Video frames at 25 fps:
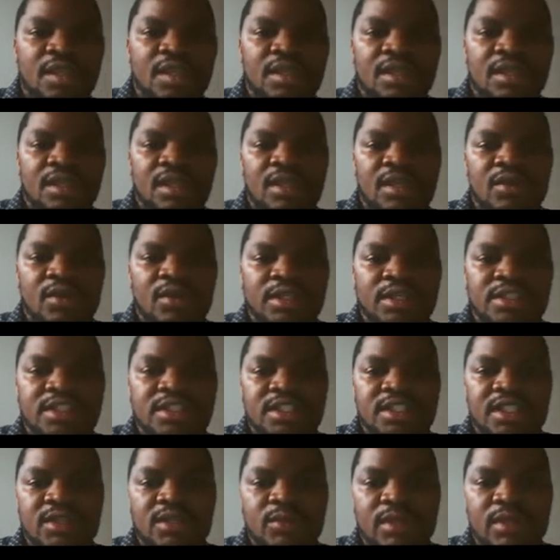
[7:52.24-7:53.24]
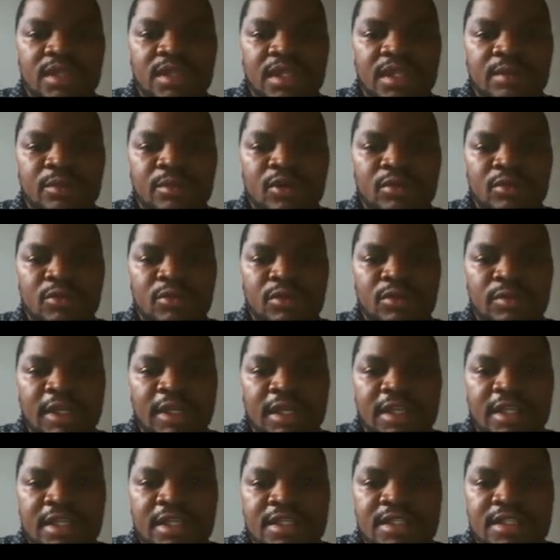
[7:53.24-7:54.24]
then you are dealing with a problem
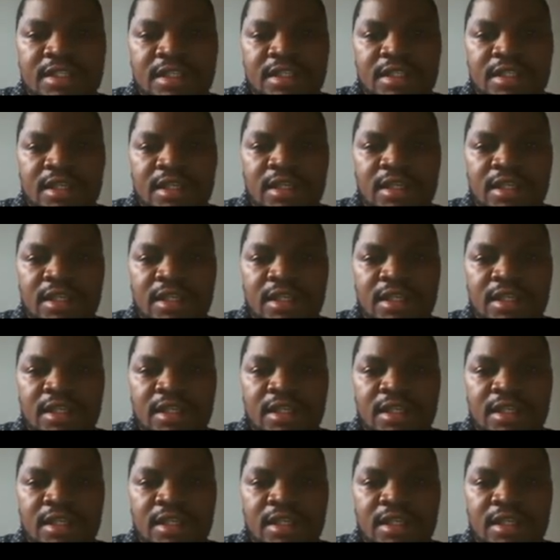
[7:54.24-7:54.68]
like this.